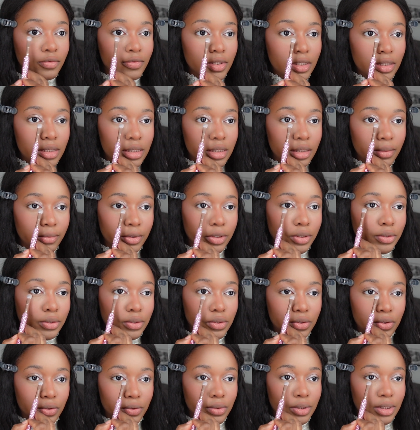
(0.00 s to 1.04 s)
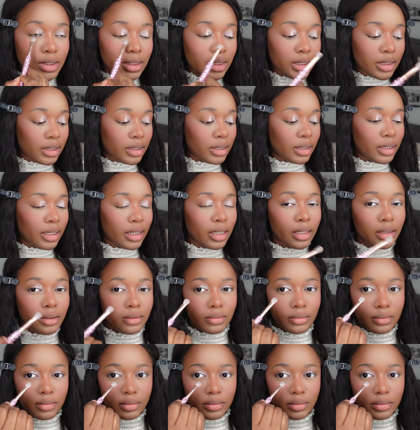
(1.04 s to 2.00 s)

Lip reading: seen some girls who did it like